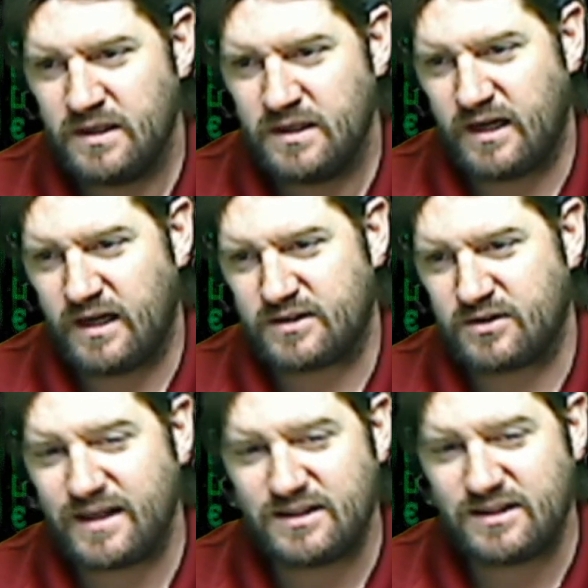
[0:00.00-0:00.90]
Uh, so
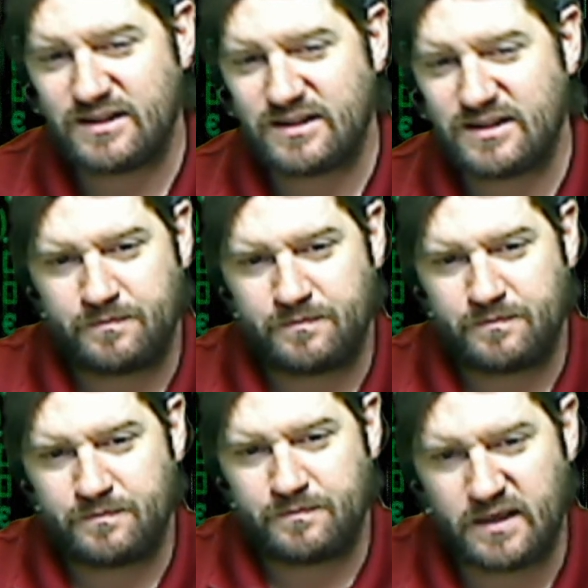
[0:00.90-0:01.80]
that's Zoom.
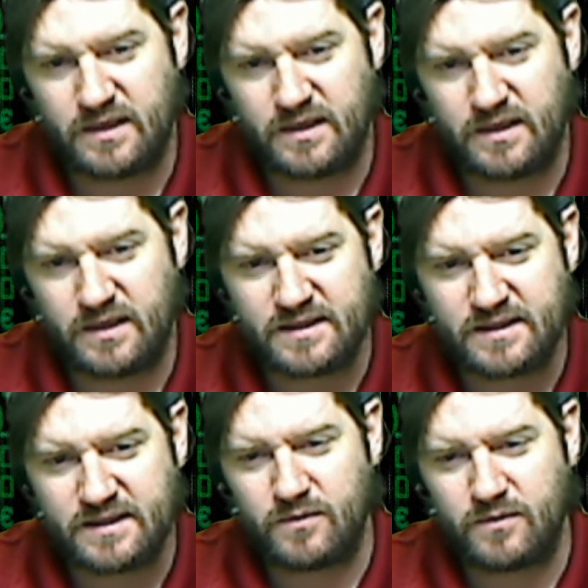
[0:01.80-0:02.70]
The next thing that
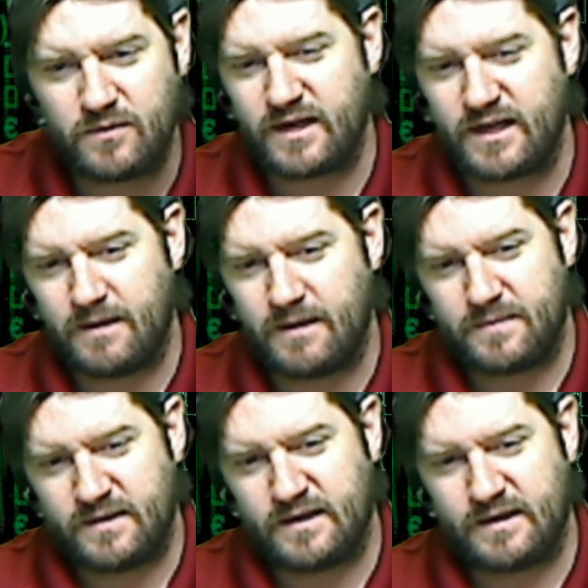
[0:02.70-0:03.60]
I want to bring up,
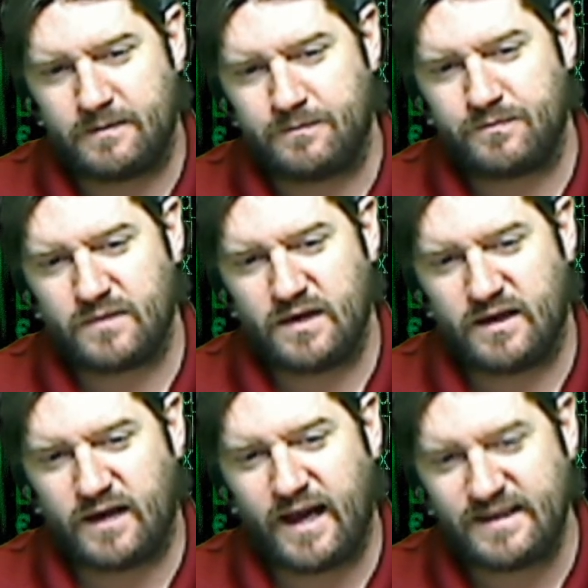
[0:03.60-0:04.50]
um, uh,
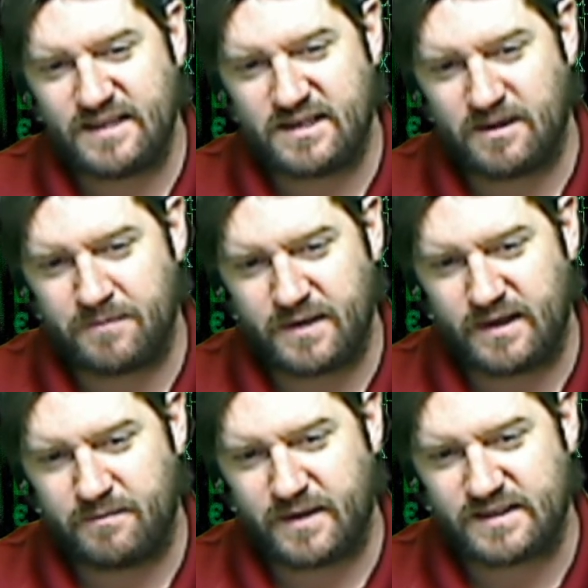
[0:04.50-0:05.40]
I T company
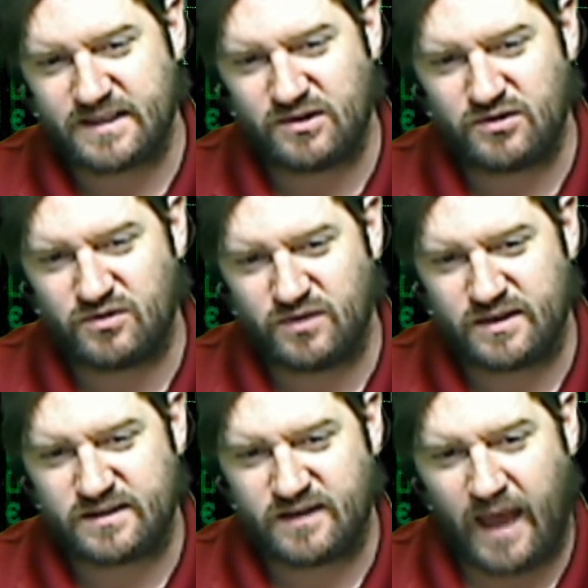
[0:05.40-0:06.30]
based in
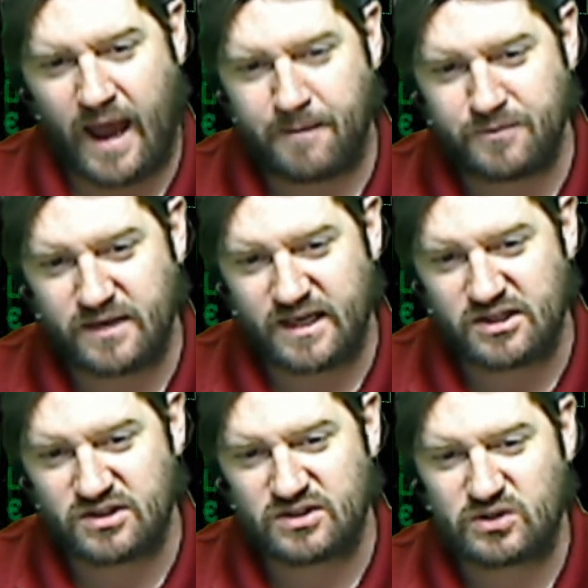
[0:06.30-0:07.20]
Illinois,
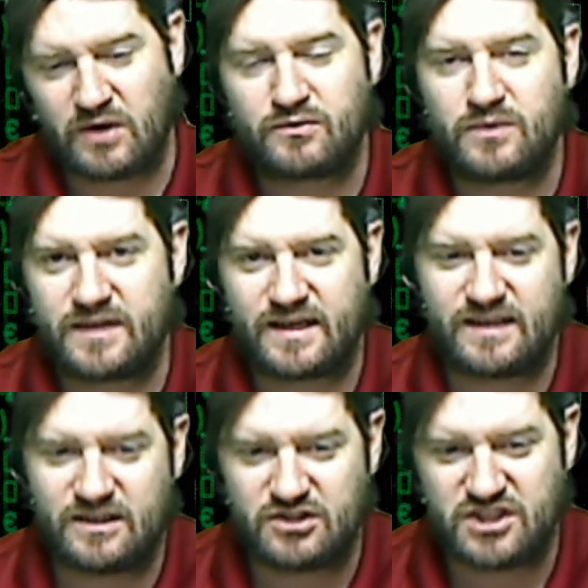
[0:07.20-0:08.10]
Application Software
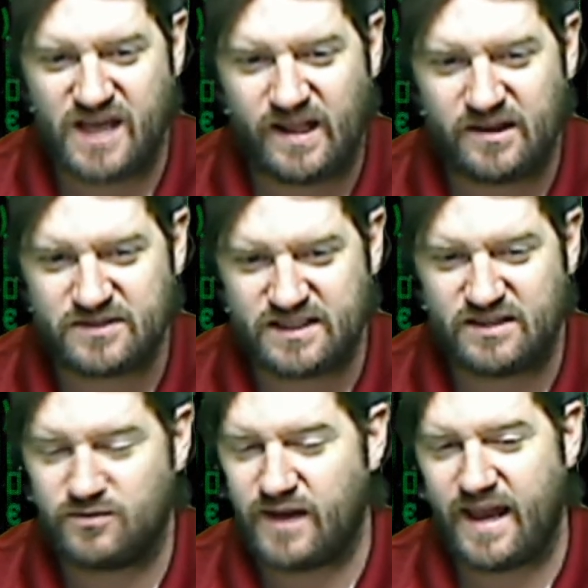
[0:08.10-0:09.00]
Technology L L C,
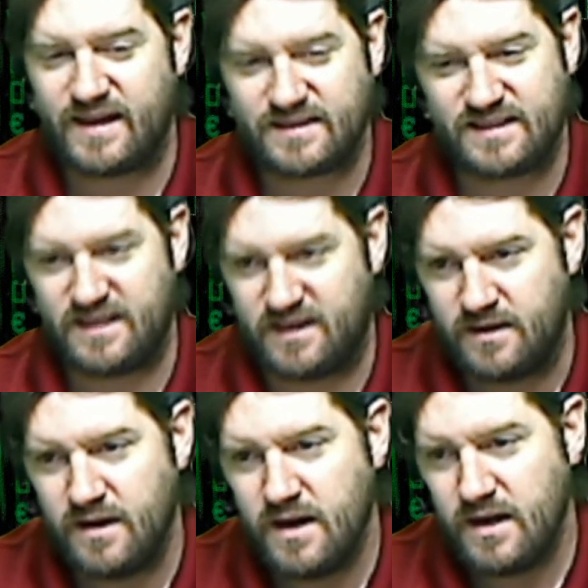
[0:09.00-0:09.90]
or A S T.
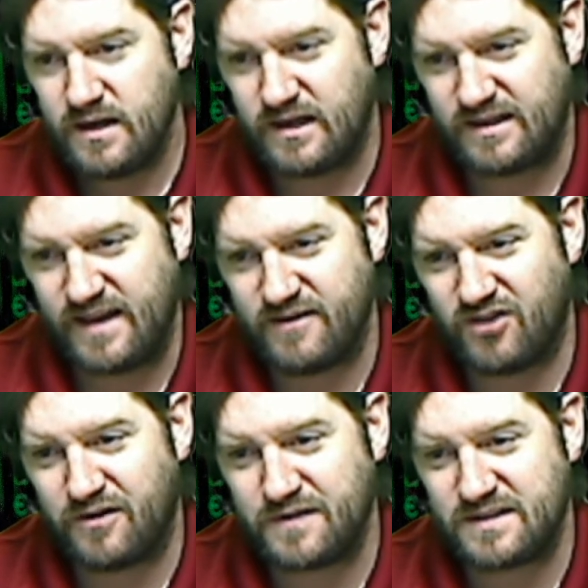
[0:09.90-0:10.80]
Uh, they have
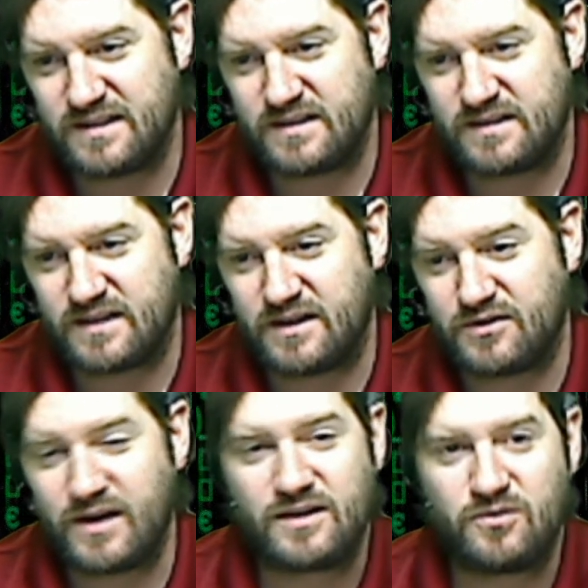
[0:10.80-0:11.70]
offices, uh, they're
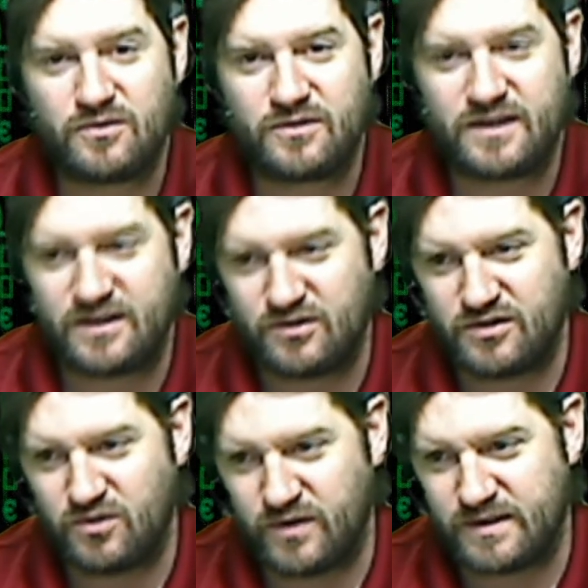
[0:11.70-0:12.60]
headquartered in
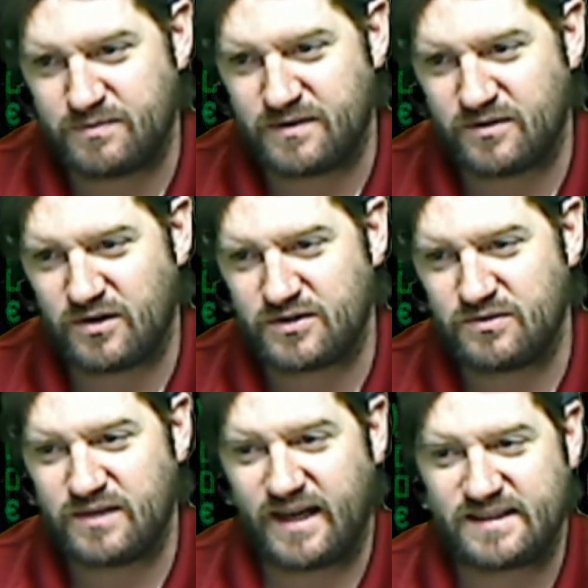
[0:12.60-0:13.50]
Illinois, but they're also
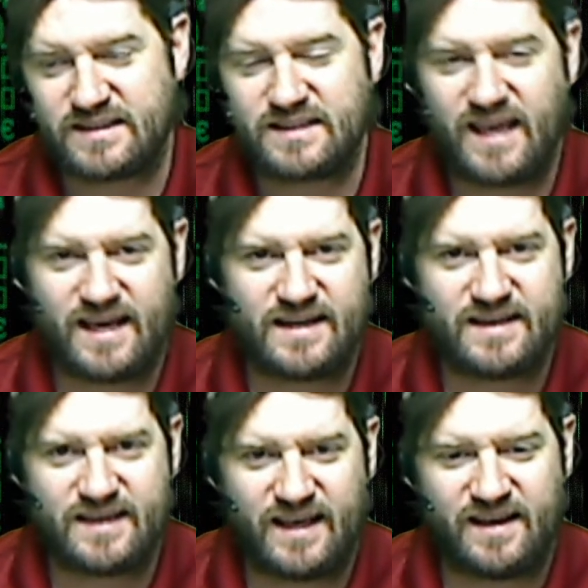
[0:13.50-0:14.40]
Texas,
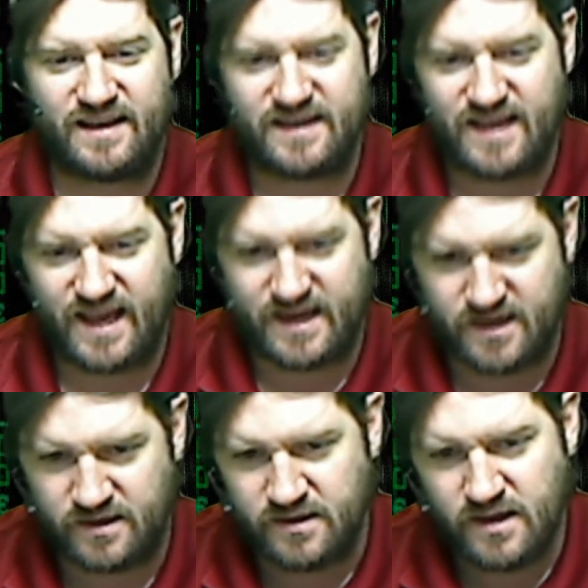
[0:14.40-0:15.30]
Canada, and Indiana.